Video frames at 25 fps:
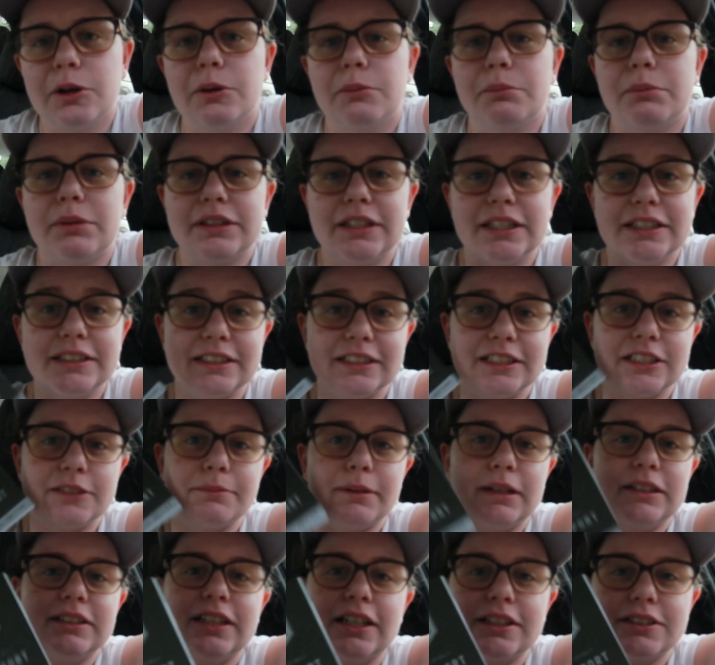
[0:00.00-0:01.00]
But this is
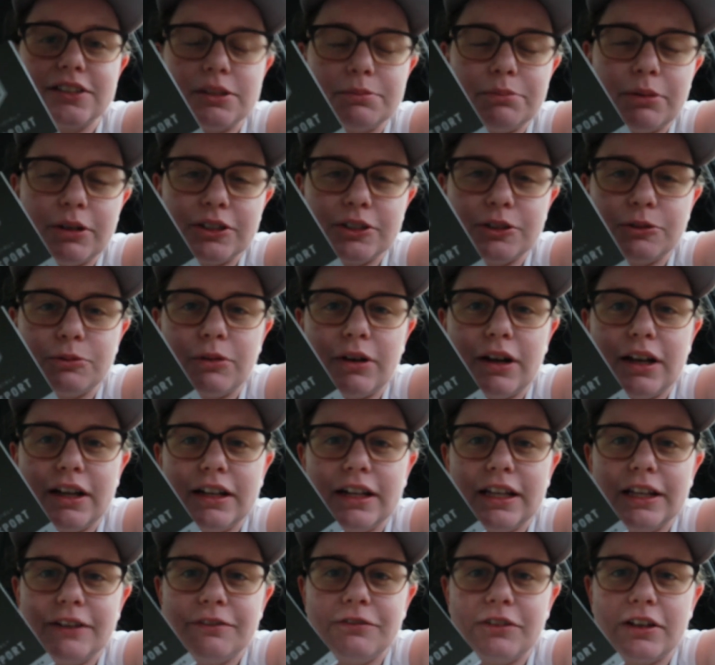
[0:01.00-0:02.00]
my Texas Parks and
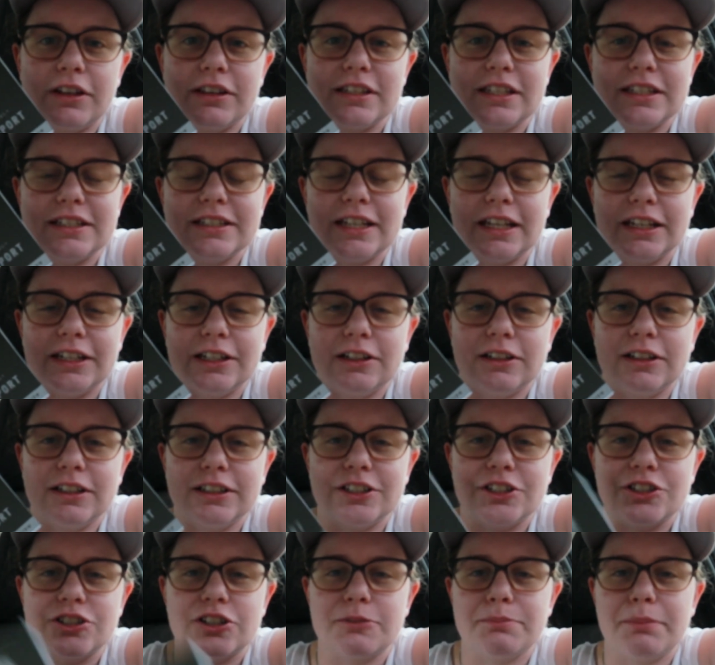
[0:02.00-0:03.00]
Wildlife Centennial
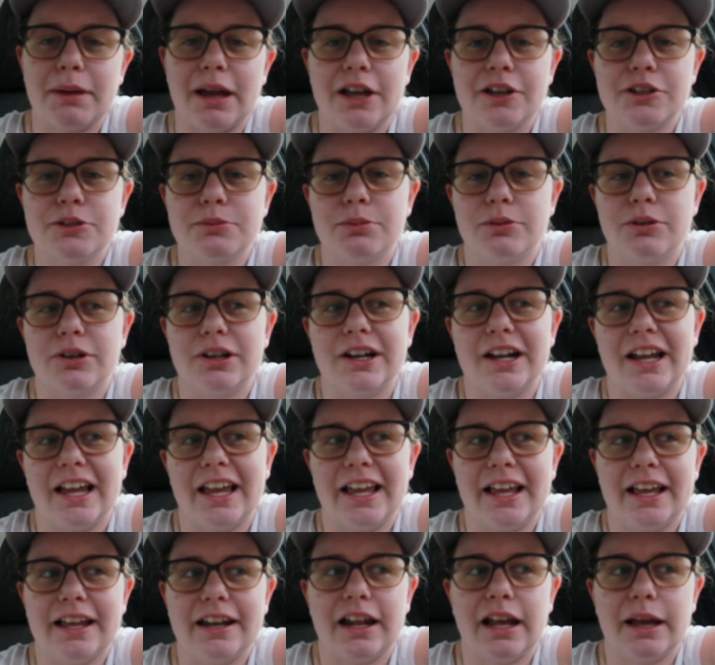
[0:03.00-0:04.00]
Edition passport,
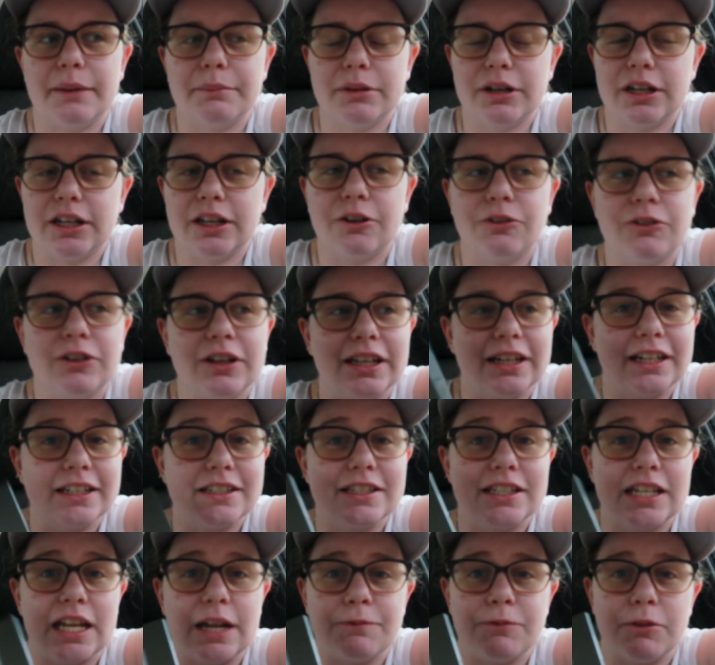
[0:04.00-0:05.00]
and I'm going to go get it
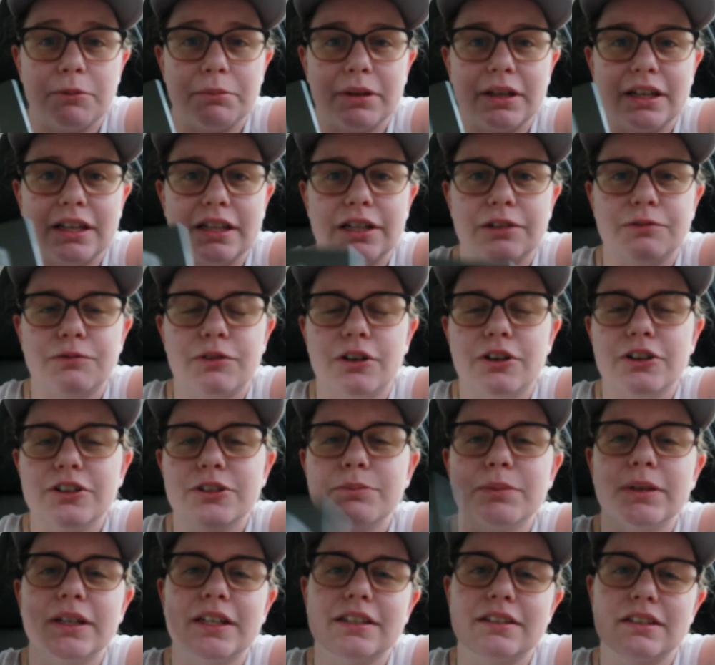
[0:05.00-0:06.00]
stamped for McKinney Falls
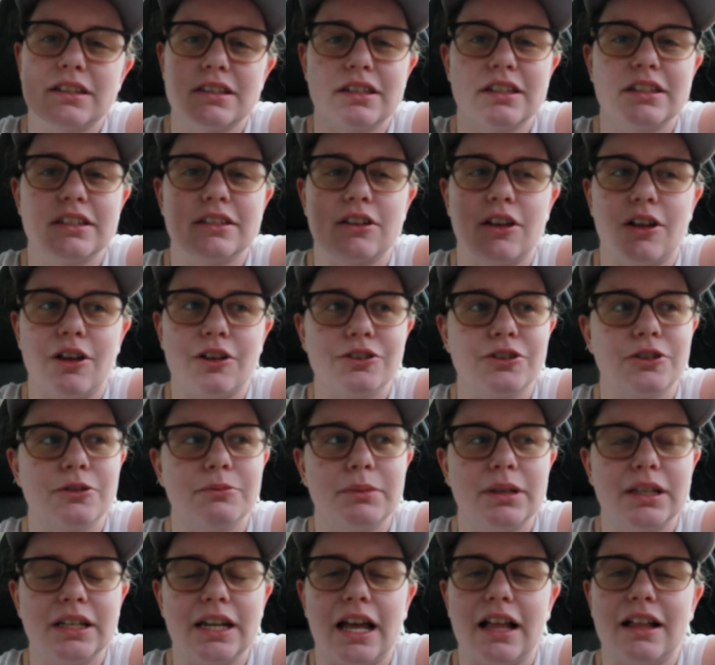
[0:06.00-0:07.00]
because this is also
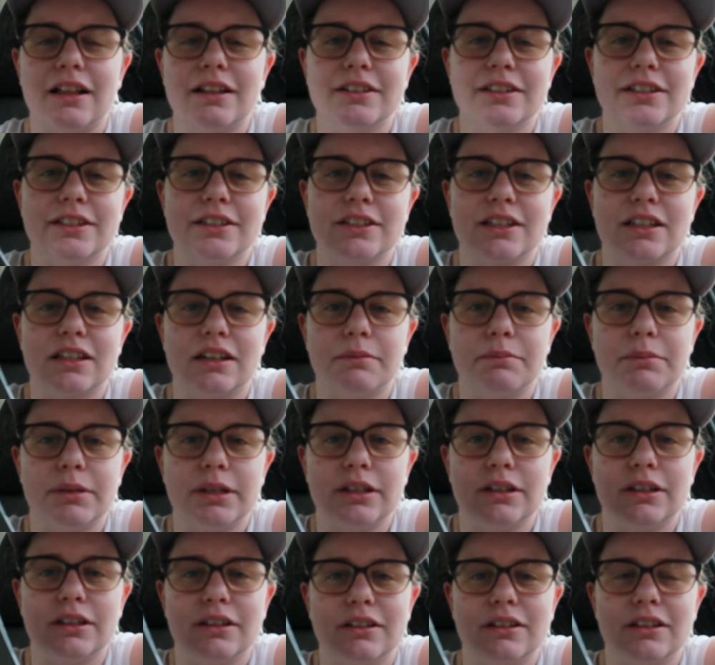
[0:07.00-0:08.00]
me and Alex is going to
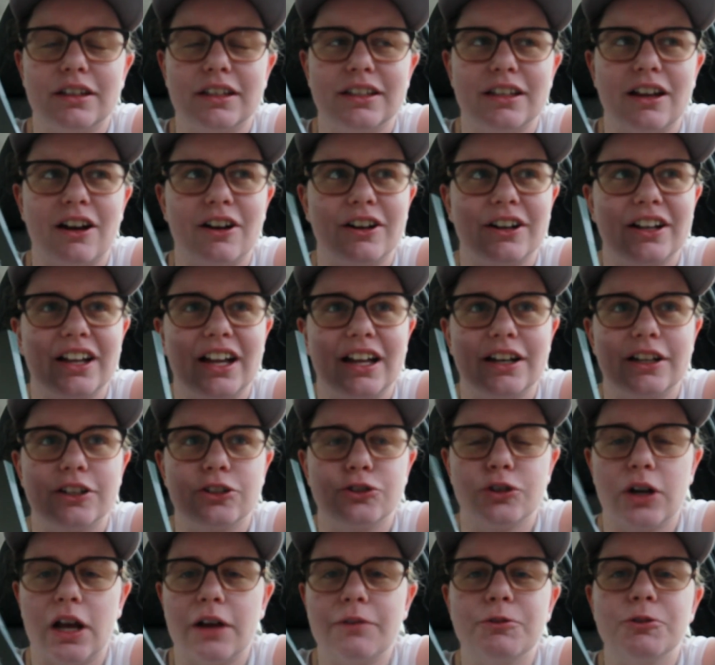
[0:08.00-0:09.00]
be our kind of
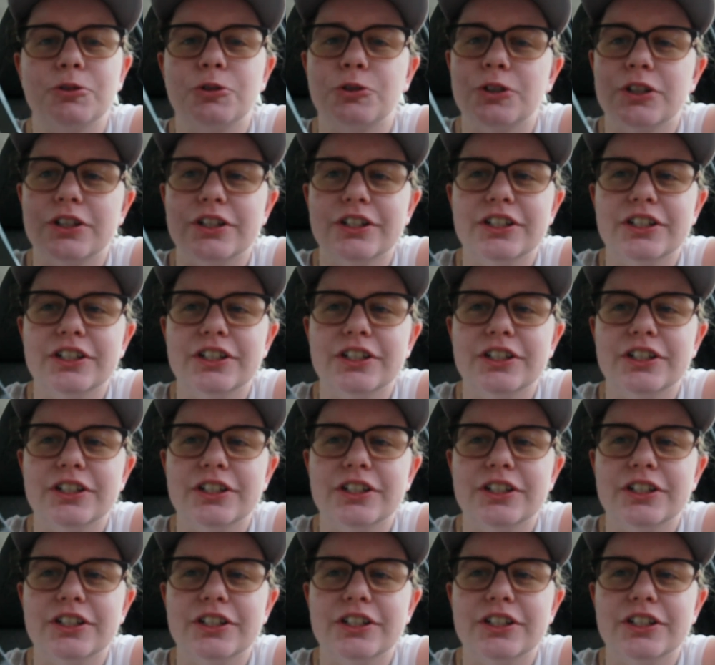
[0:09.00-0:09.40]
travel